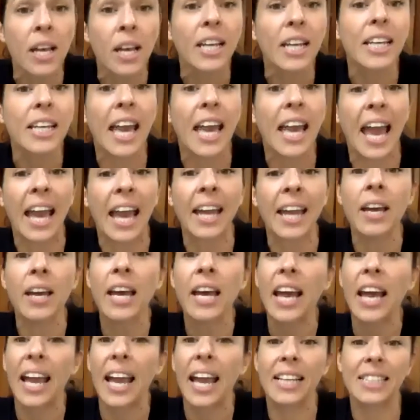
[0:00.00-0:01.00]
okay?
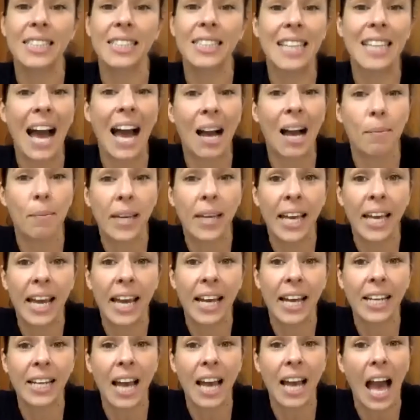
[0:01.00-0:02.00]
Está
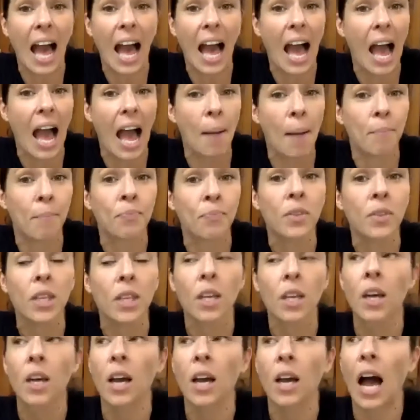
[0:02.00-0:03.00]
bien
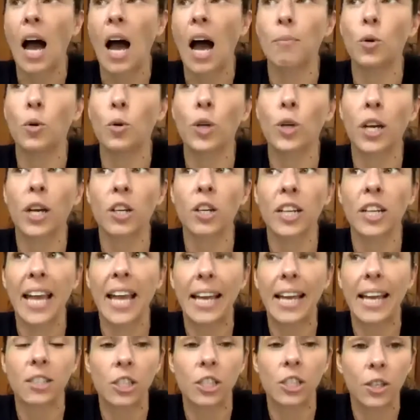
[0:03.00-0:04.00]
una
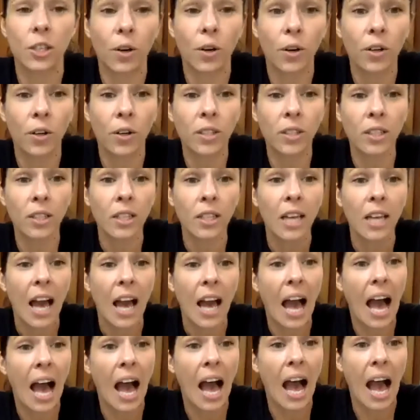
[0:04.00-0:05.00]
creación
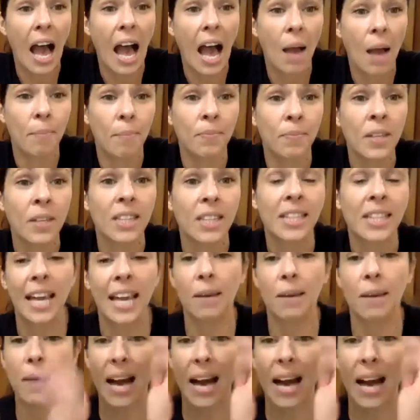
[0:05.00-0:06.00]
de
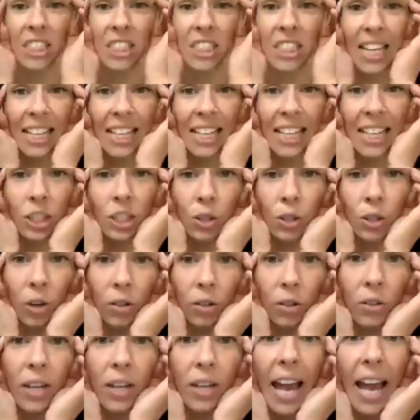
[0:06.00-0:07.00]
imaginación,
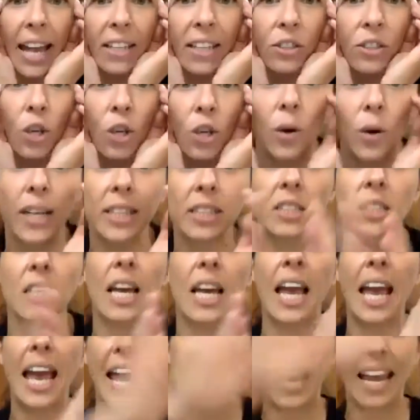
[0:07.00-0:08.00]
okay? So it's
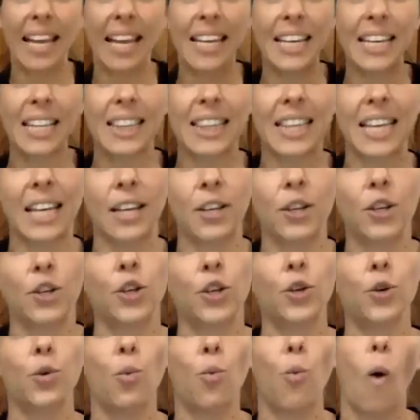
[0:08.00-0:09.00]
anything
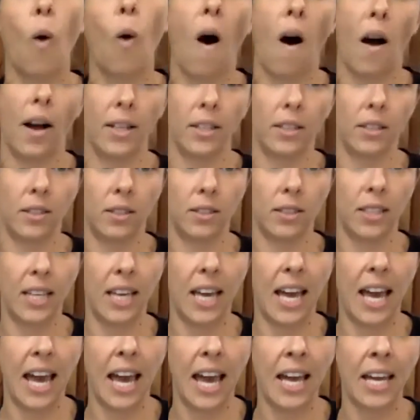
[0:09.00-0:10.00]
you want,
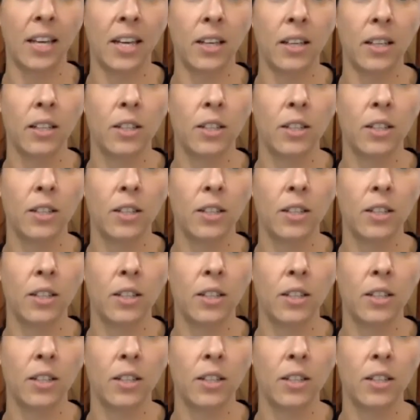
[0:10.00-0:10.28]
okay?